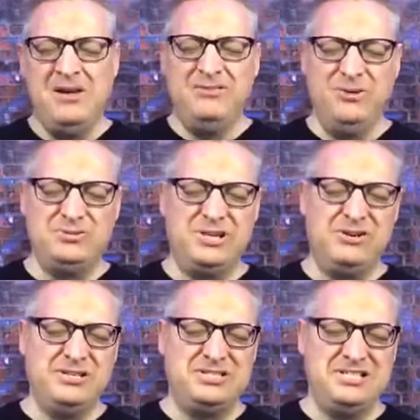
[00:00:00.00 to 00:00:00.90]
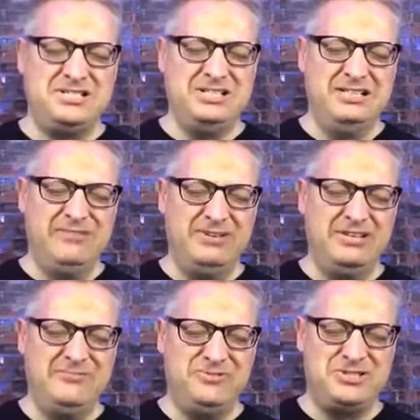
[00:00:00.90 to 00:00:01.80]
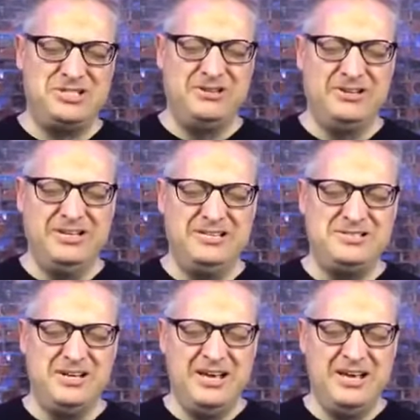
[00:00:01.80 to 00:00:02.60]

those that are in assisted living facilities